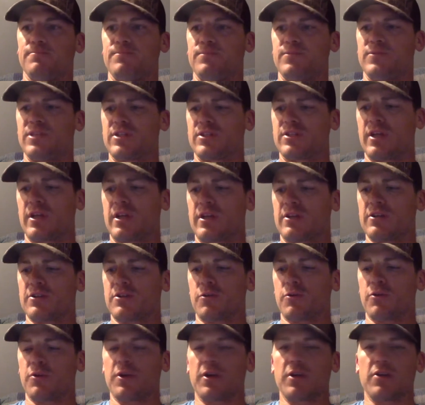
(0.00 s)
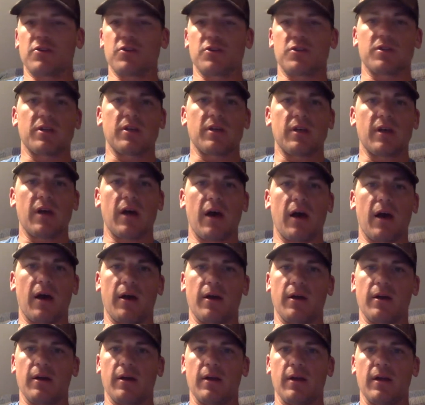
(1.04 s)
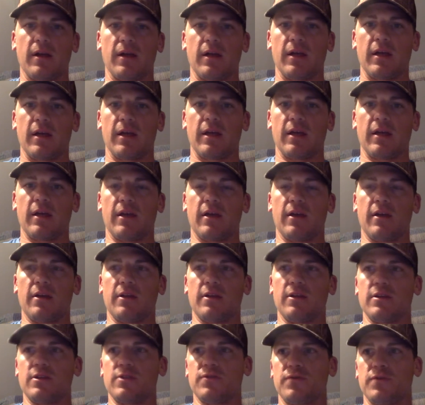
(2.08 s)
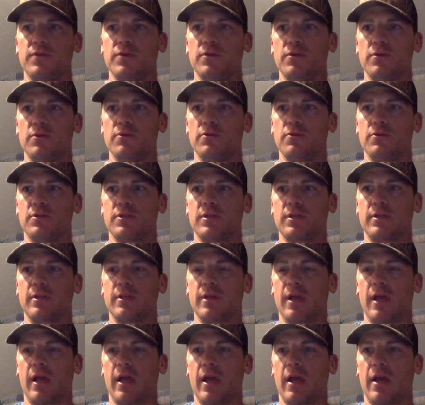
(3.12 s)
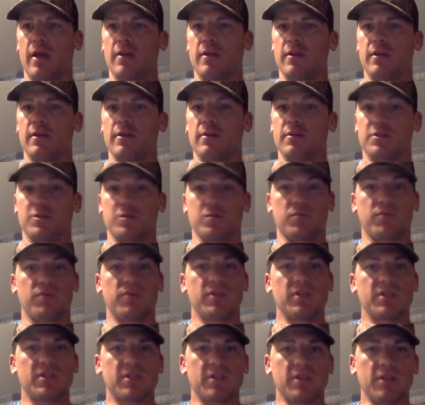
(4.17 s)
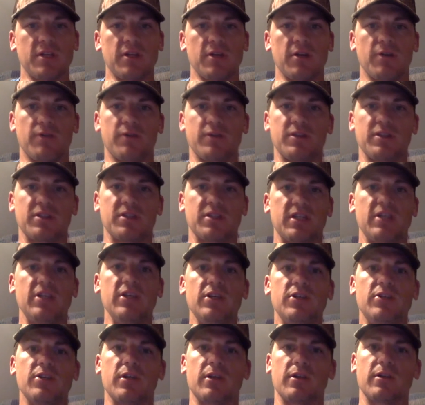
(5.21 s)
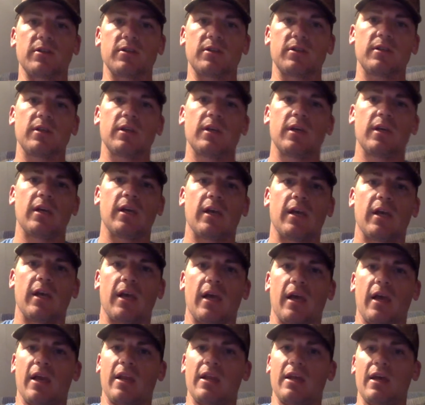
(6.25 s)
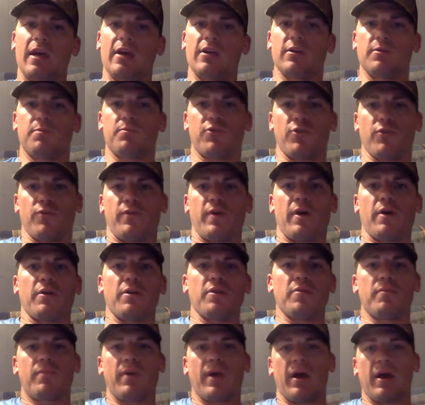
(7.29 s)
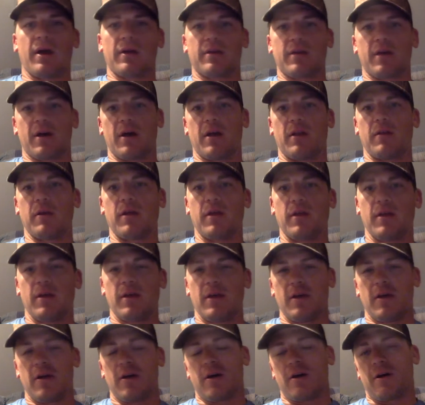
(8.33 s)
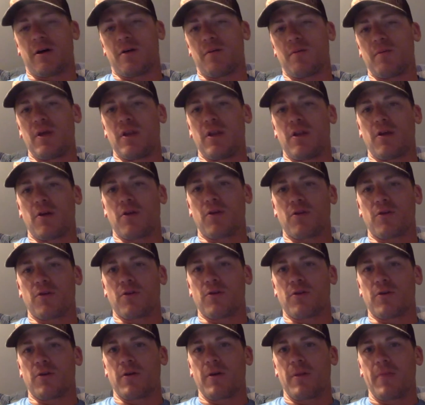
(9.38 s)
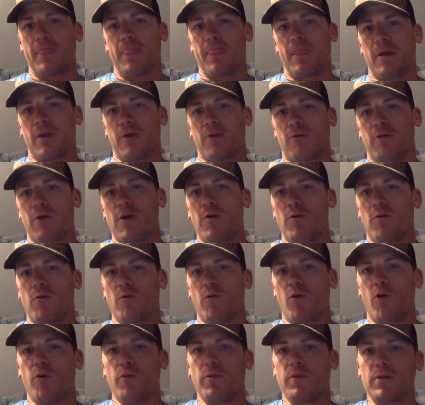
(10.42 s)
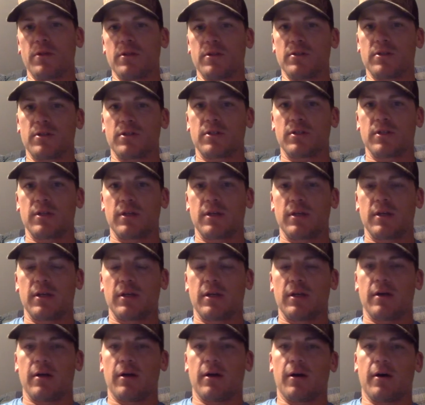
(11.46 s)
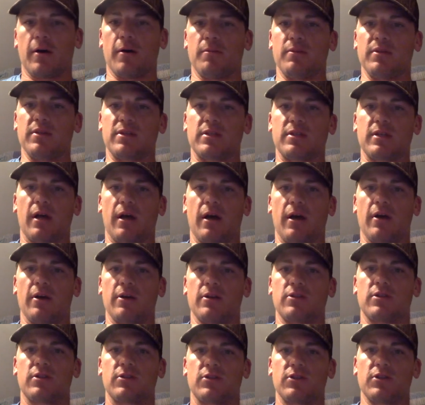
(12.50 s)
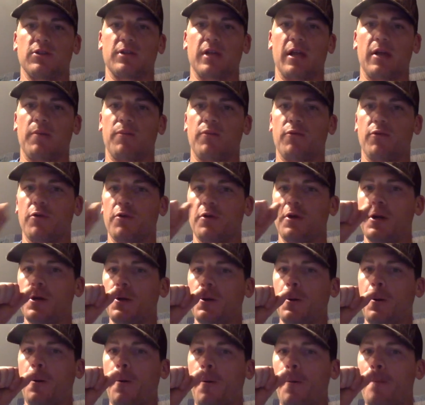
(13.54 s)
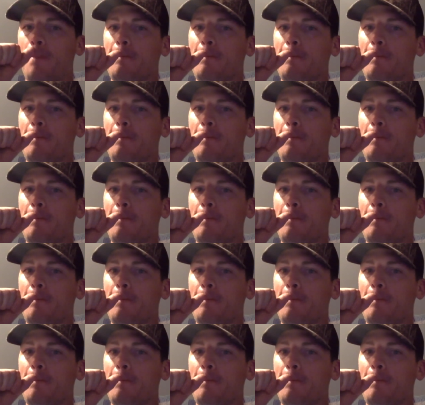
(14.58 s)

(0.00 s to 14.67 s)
Seneca's a really interesting guy in his views and the simplicity of his teachings, and he had a profound impact on many other great Romans besides just Emperor Nero.